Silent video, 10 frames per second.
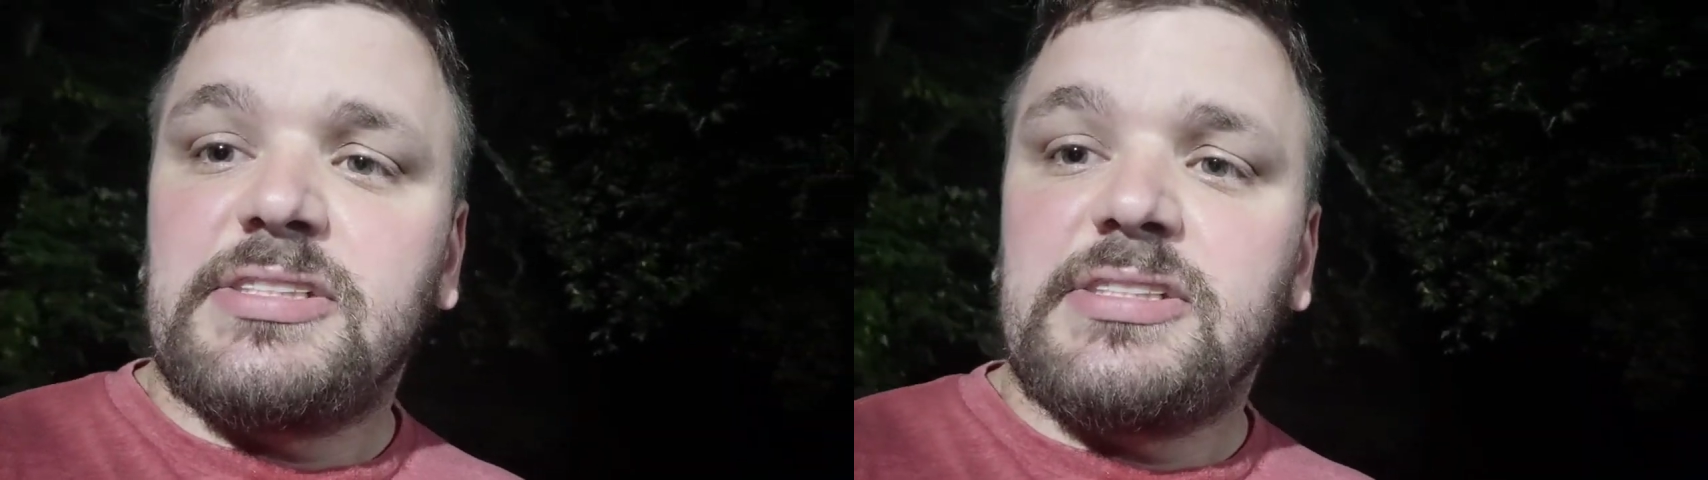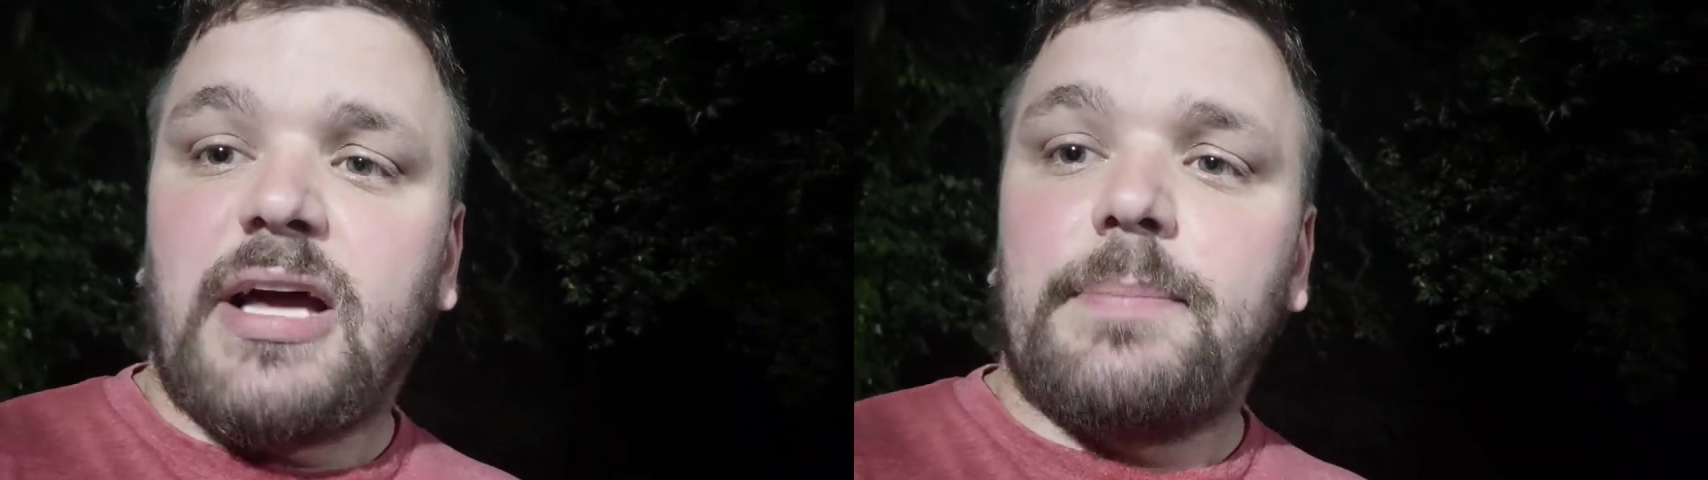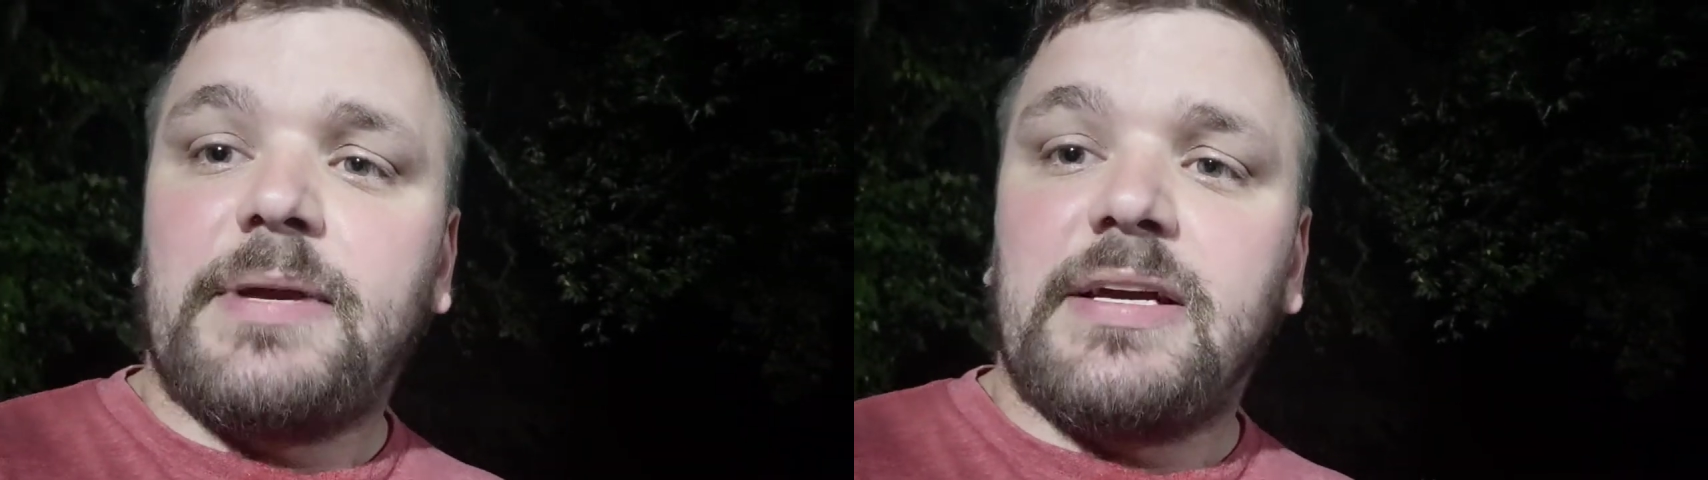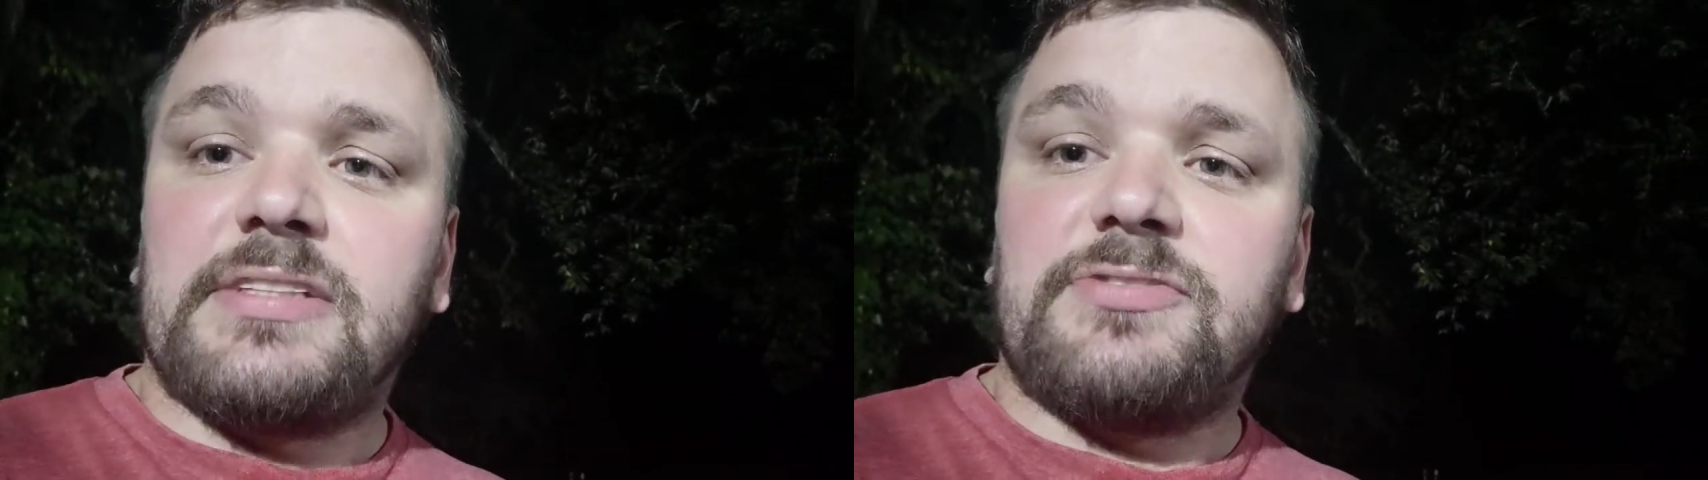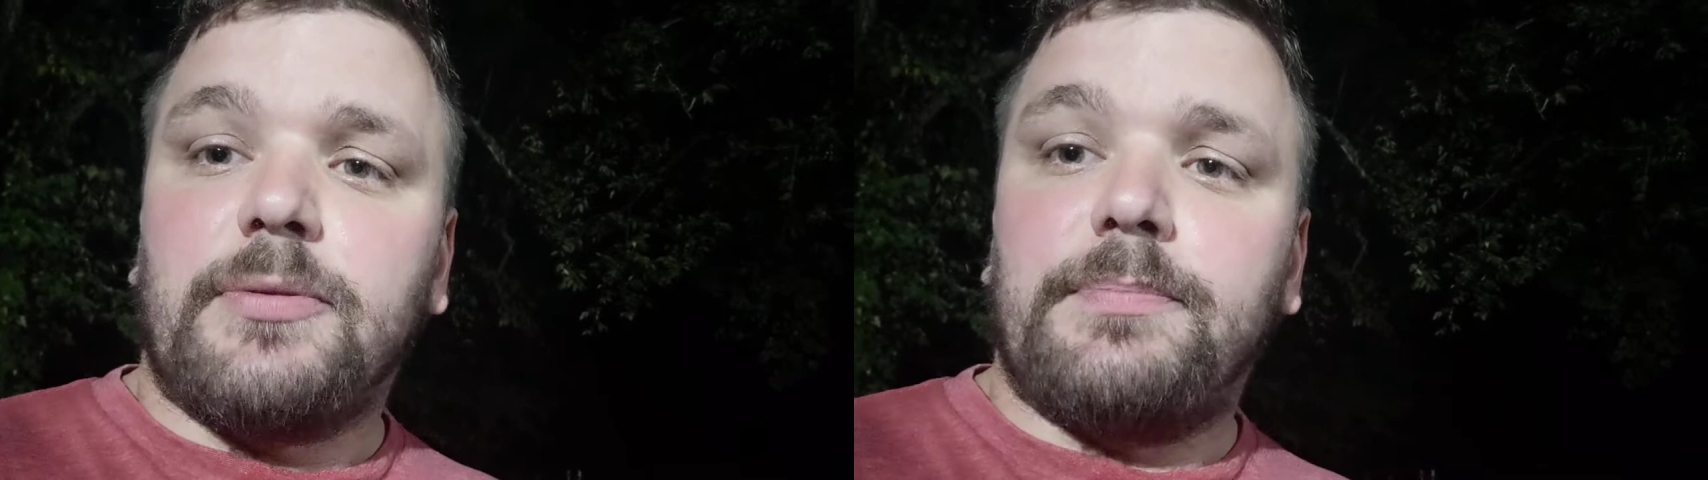stopping
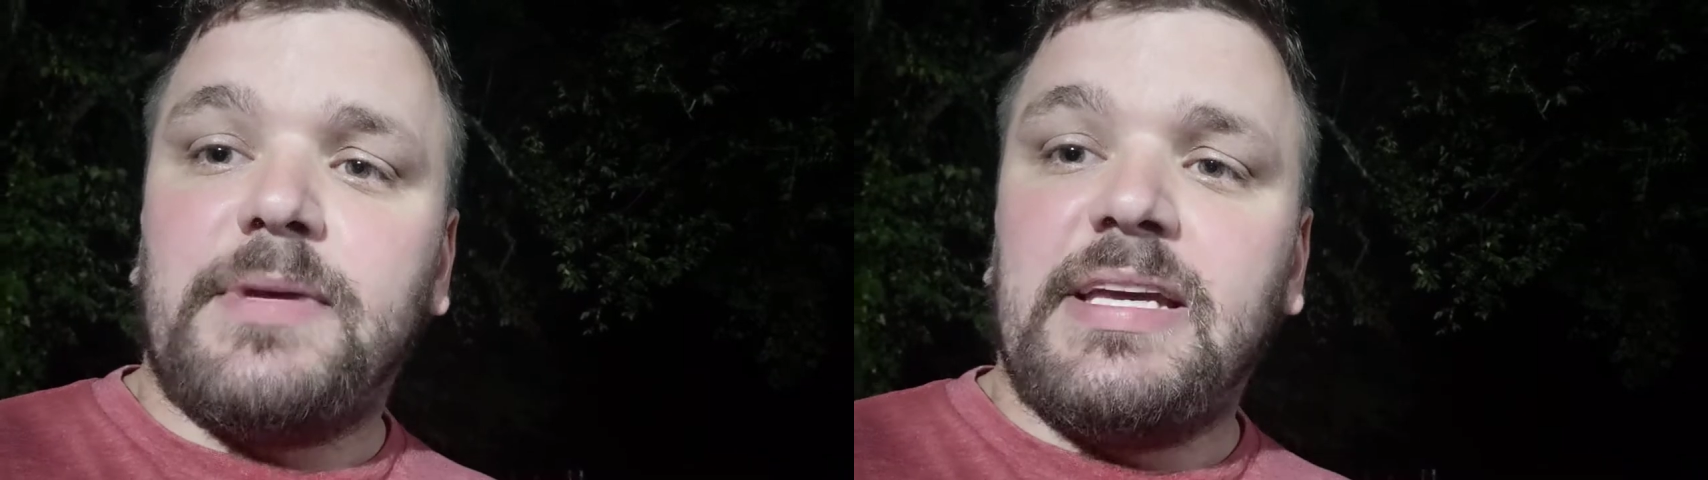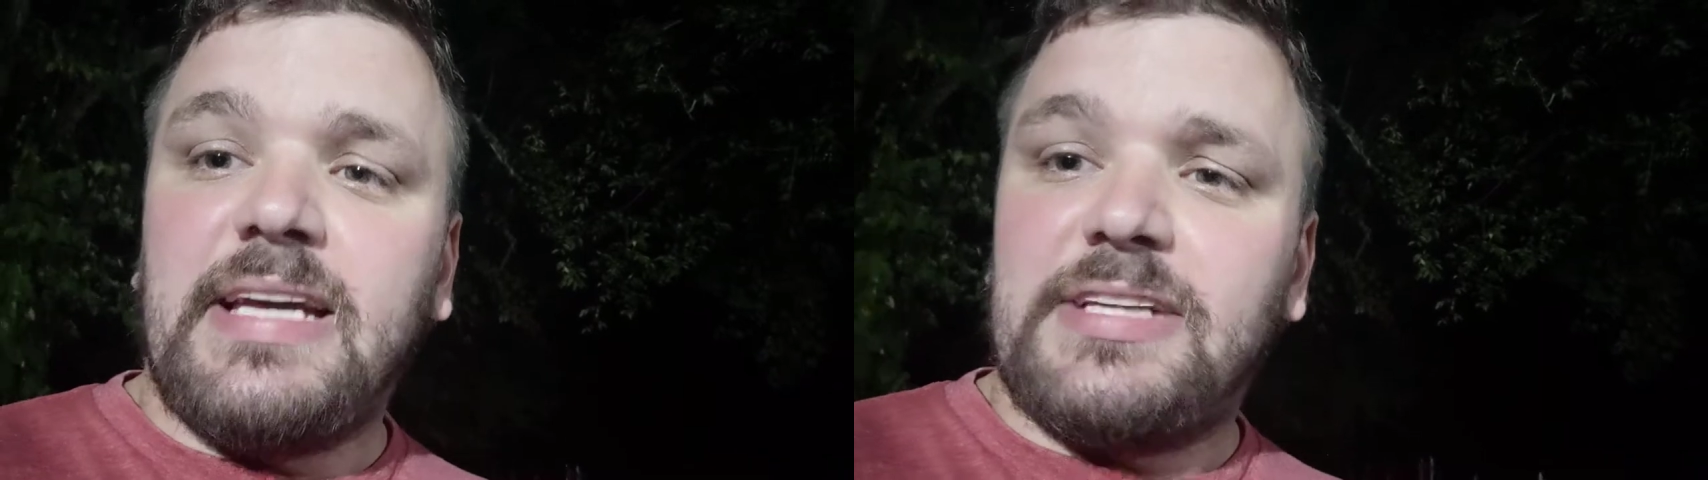us from being